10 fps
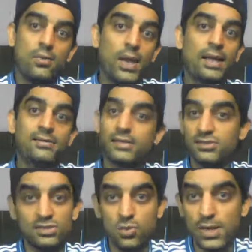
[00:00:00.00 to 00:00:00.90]
Well,
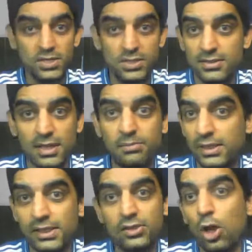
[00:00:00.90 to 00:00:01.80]
such situation is
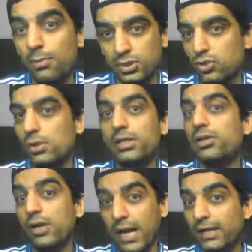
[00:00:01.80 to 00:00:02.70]
something that Thomas Tuchel
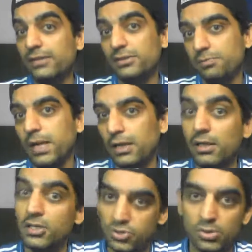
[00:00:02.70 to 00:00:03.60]
did not
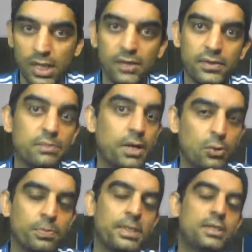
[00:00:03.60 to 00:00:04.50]
anticipate. He should have, in my
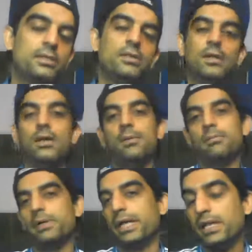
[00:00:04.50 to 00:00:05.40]
opinion.
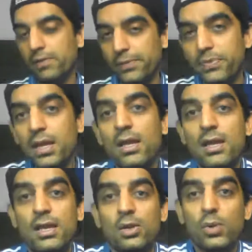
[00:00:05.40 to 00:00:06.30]
But anyway,
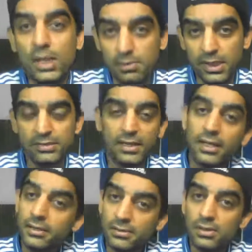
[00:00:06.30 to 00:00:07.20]
20 minutes
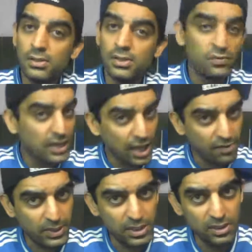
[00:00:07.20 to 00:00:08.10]
in, did we
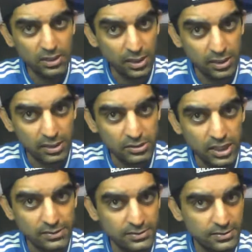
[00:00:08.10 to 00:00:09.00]
have many clear-cut
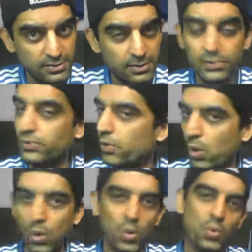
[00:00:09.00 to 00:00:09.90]
chances?
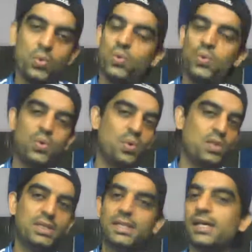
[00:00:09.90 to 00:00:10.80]
No.
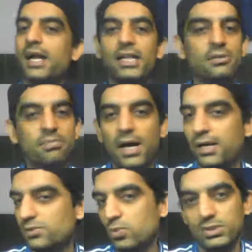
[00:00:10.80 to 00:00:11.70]
The cutting
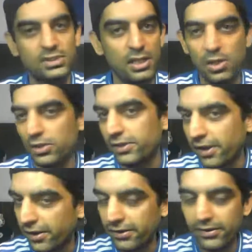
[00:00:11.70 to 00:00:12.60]
pass was still not
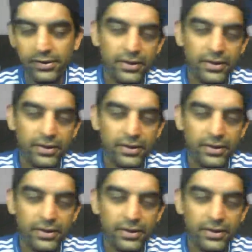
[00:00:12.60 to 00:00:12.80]
there.